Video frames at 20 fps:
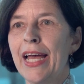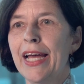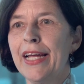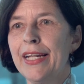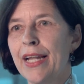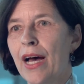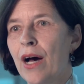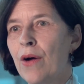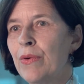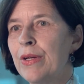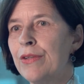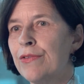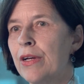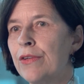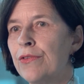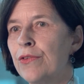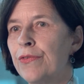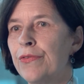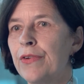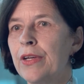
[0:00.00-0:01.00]
and now we
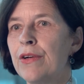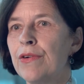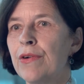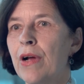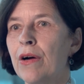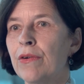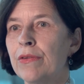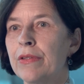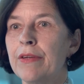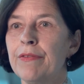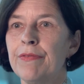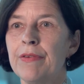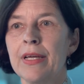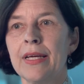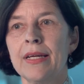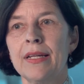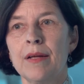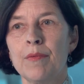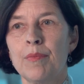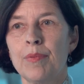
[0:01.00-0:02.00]
try to figure out if we
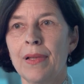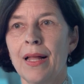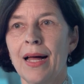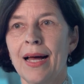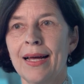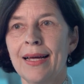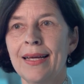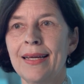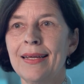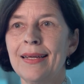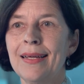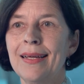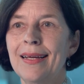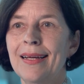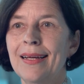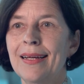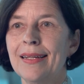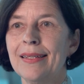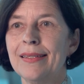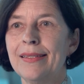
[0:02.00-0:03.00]
can apply
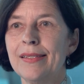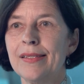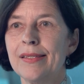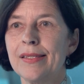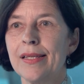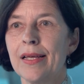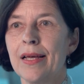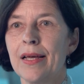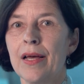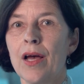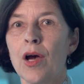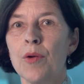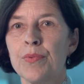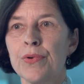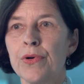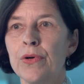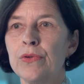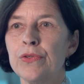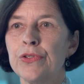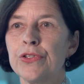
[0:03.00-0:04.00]
this
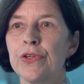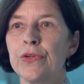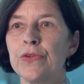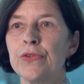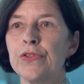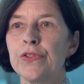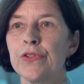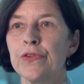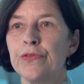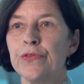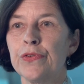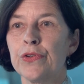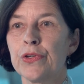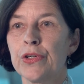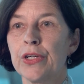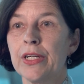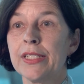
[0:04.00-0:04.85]
approach also for